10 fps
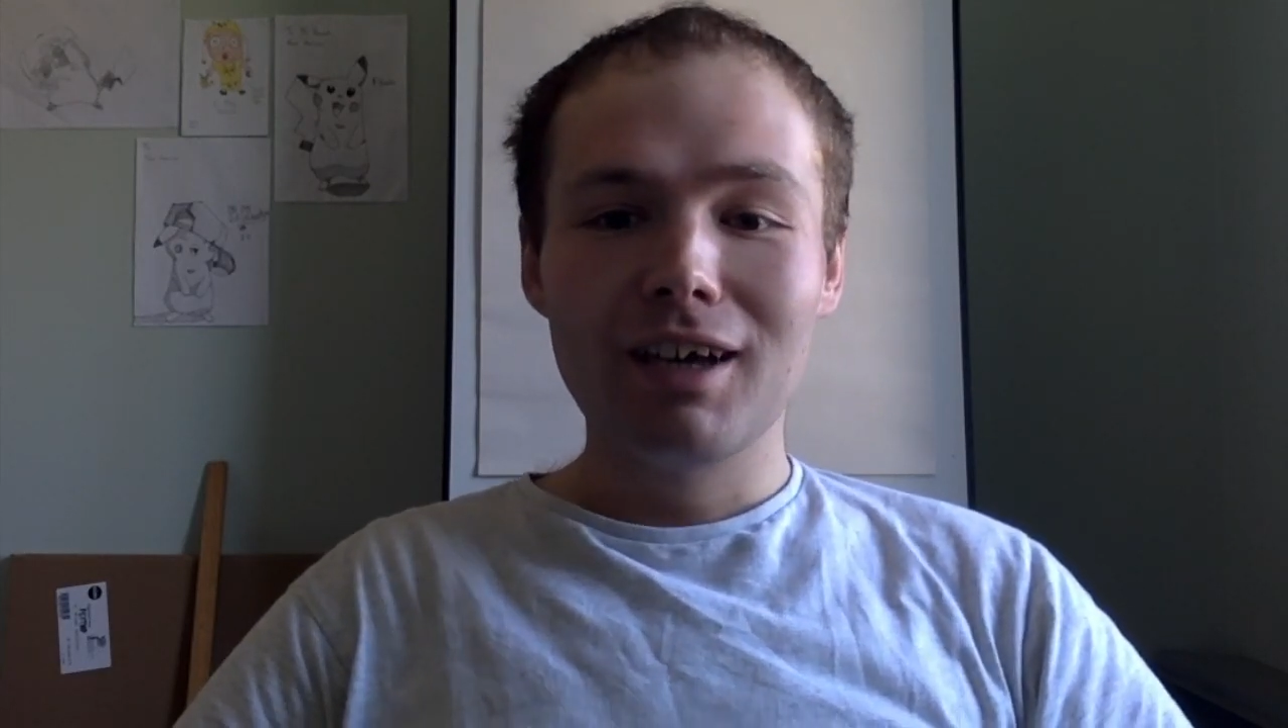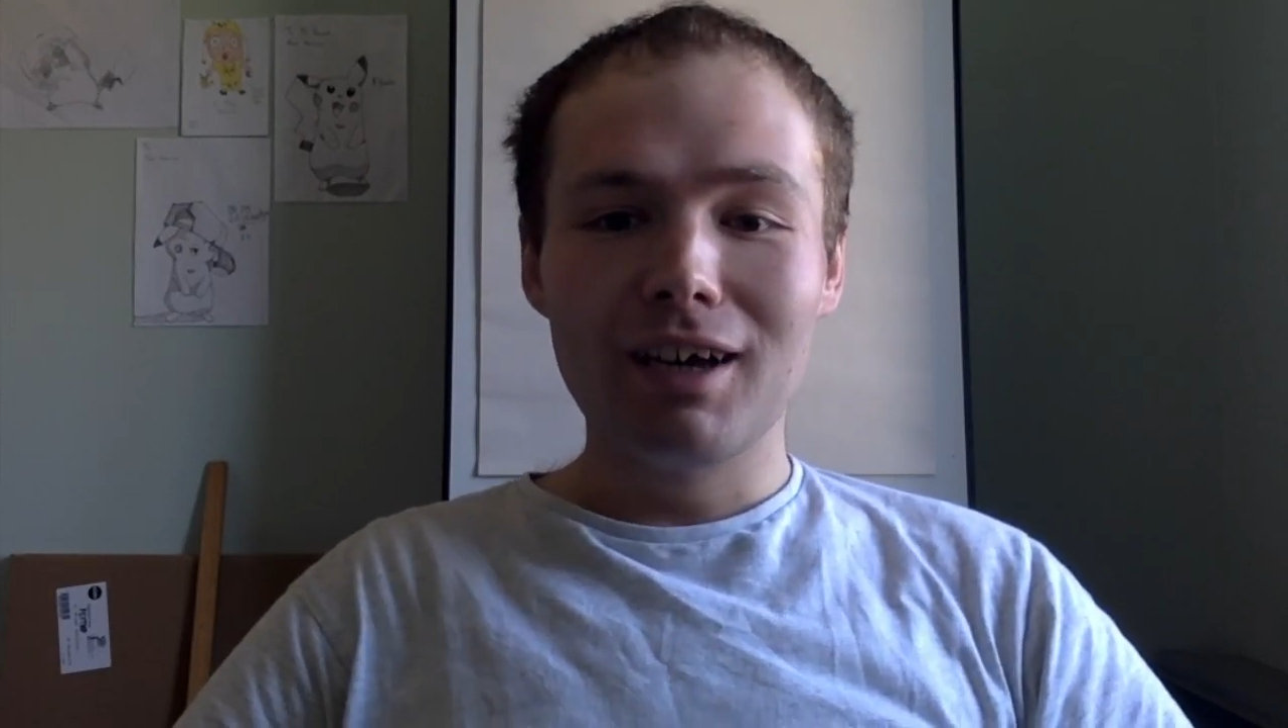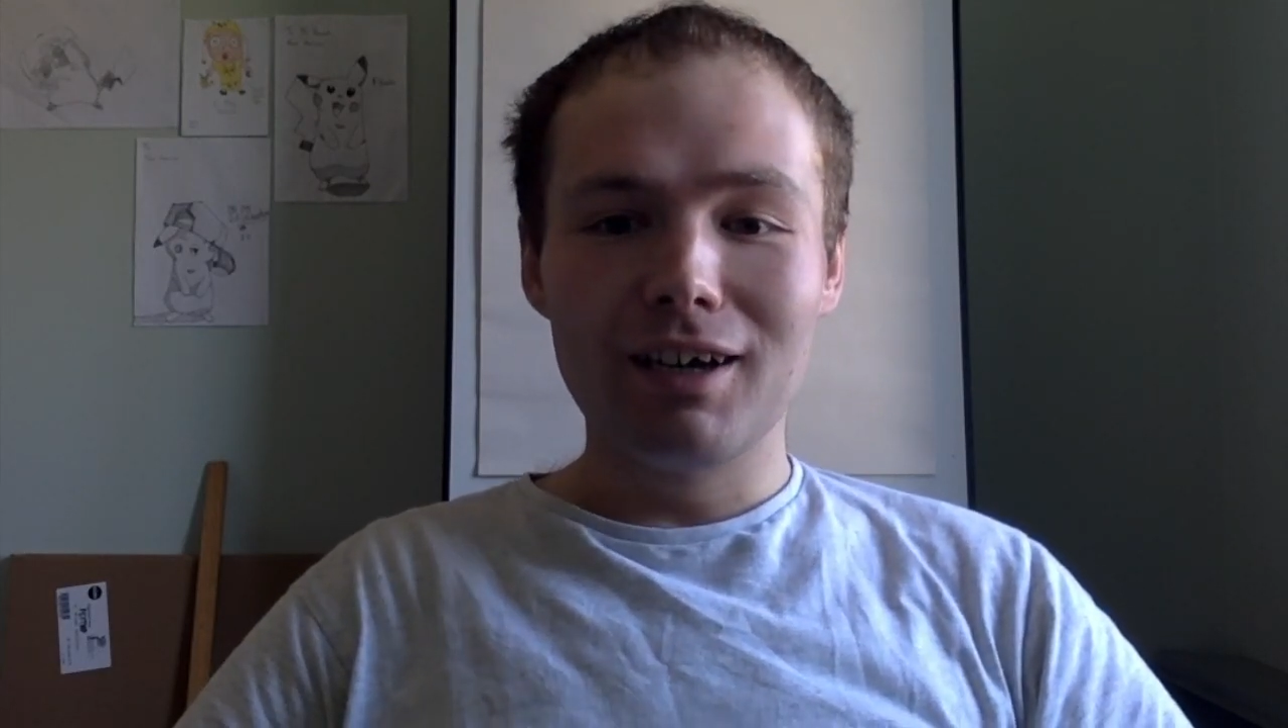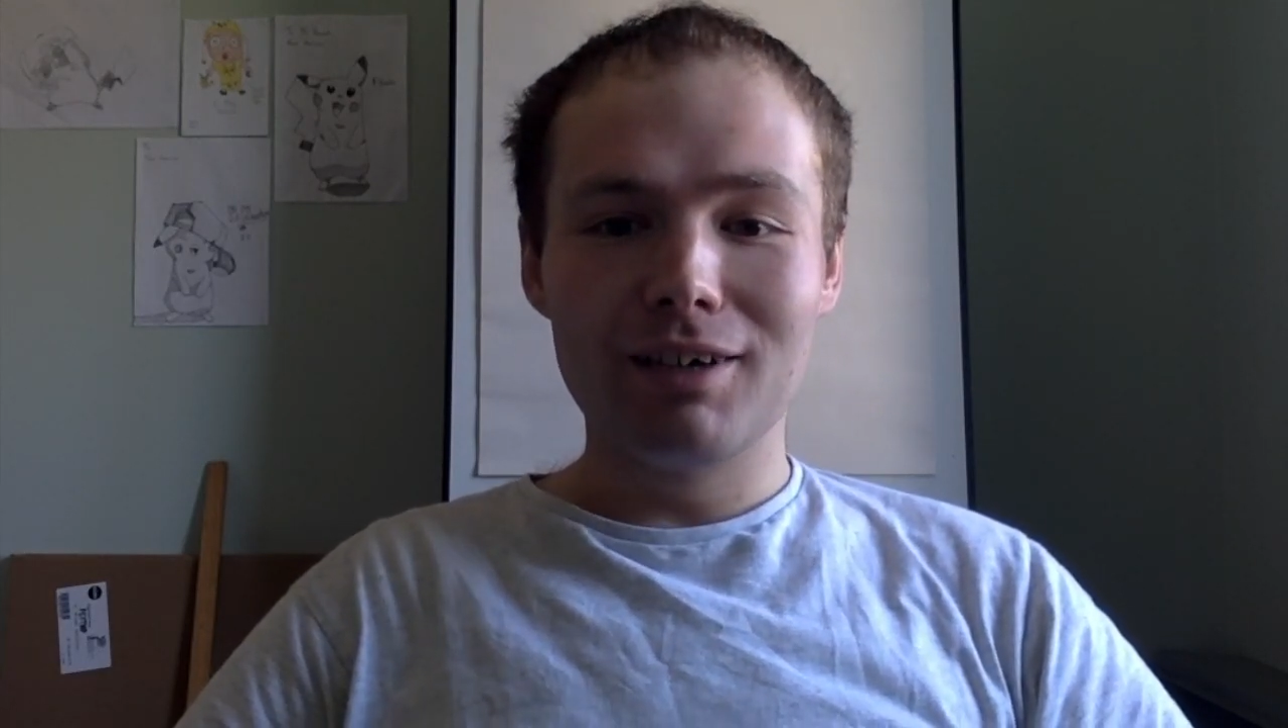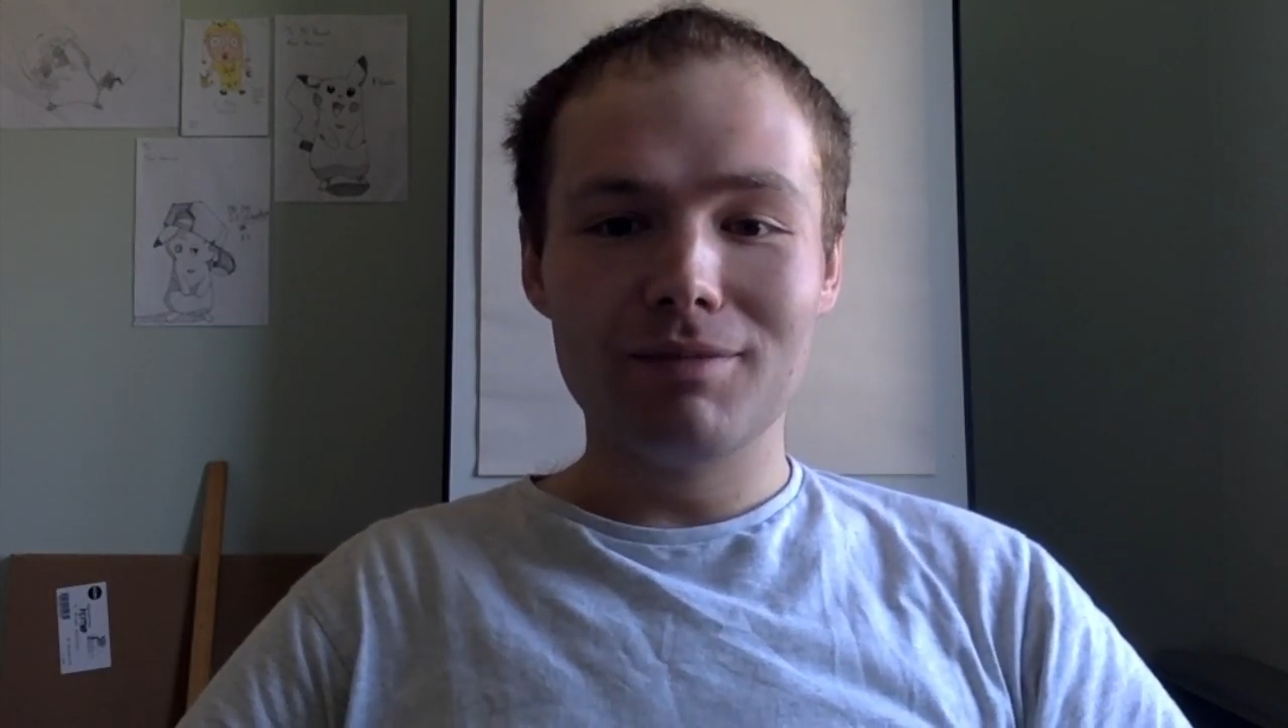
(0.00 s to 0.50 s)

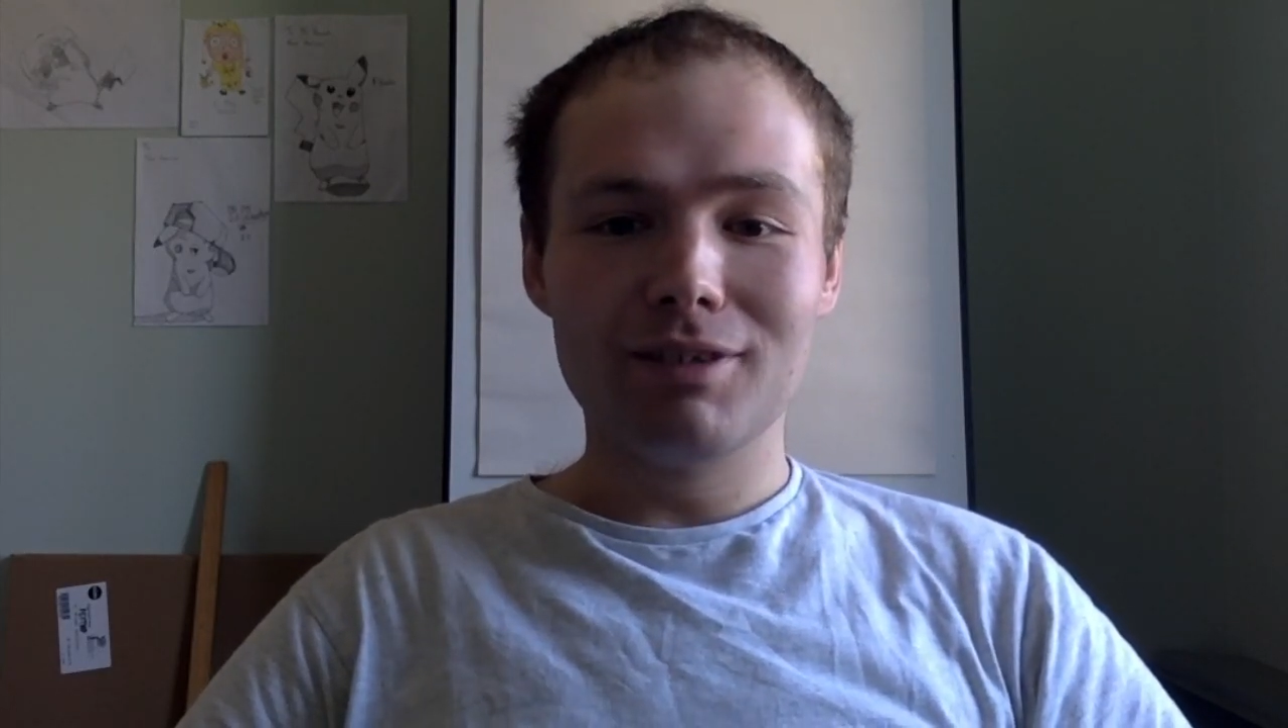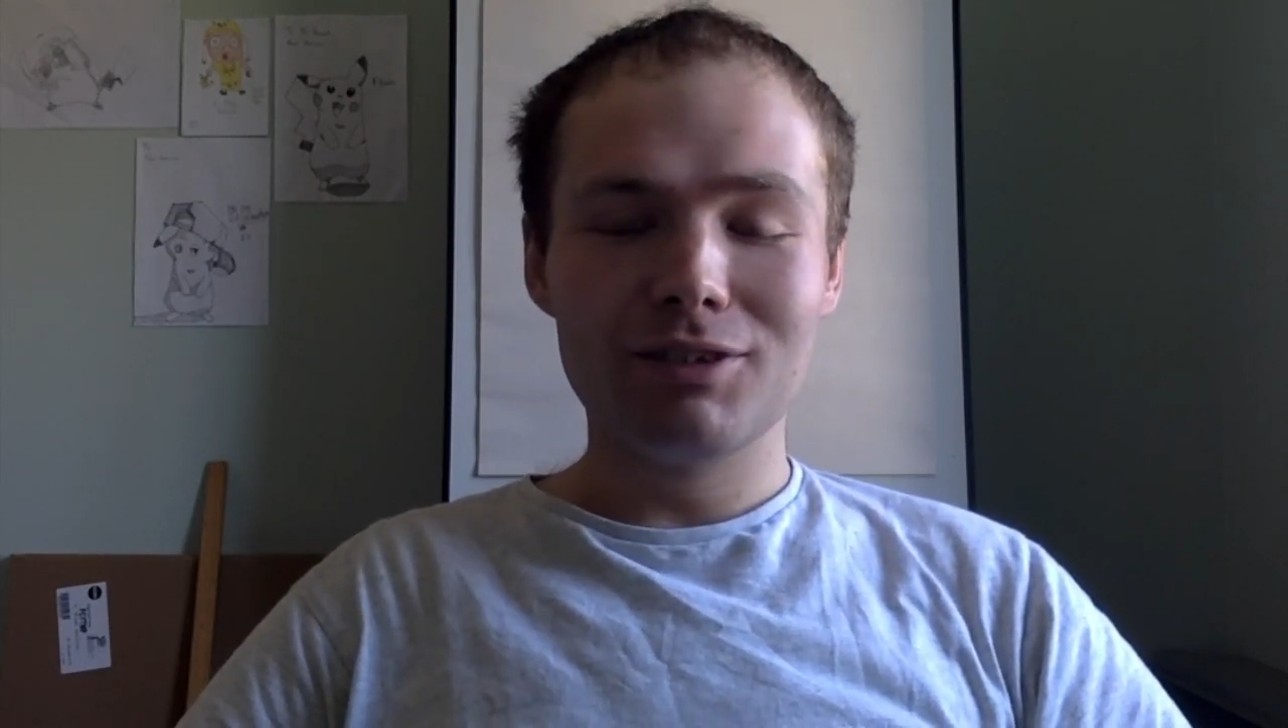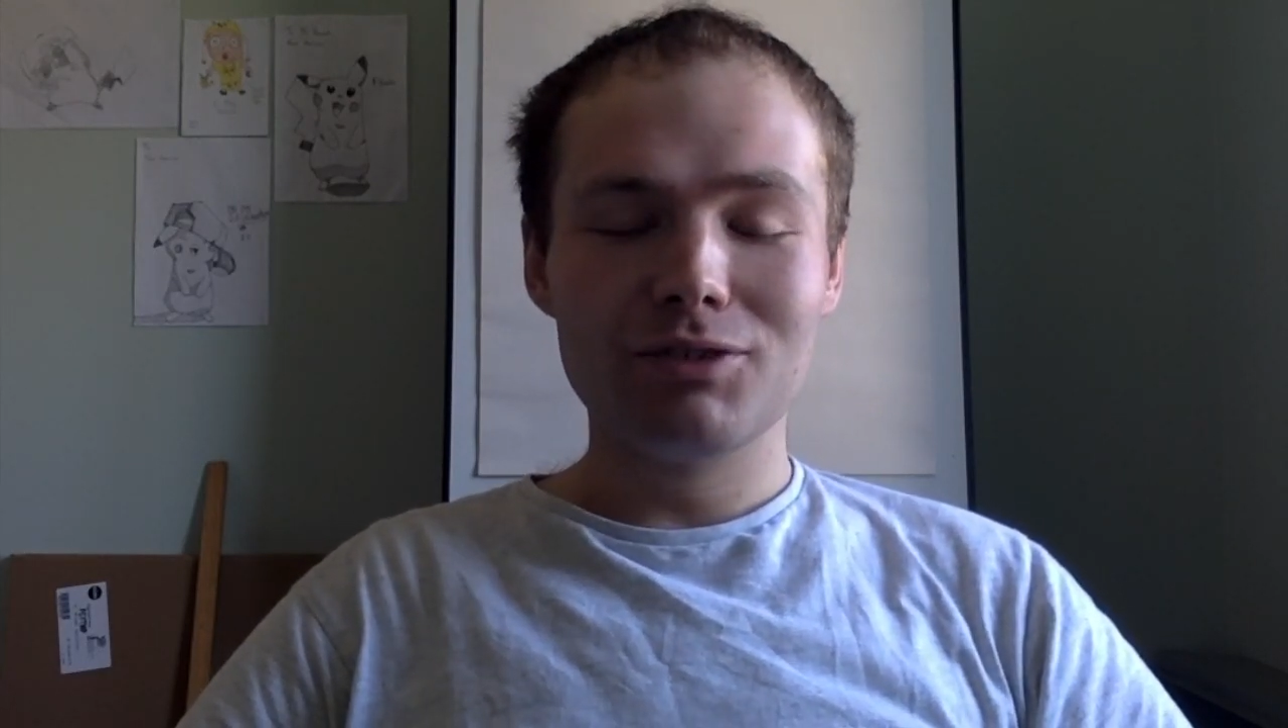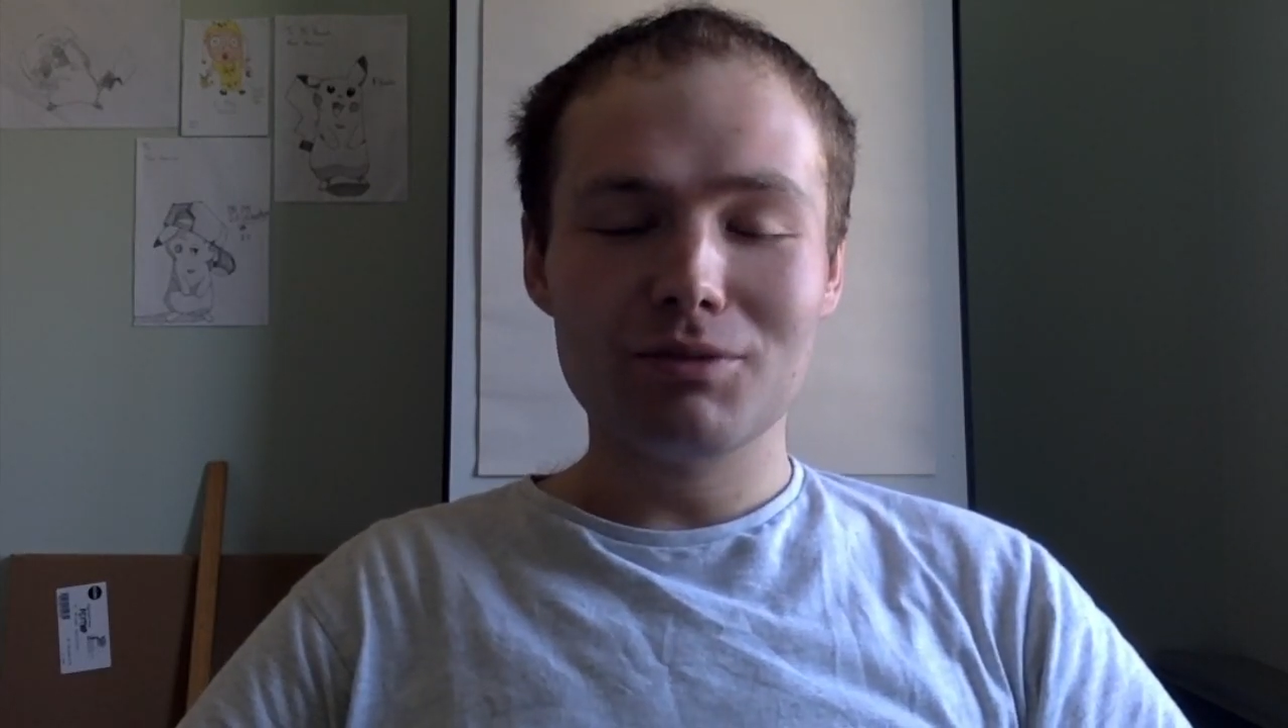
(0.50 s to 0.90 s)
unless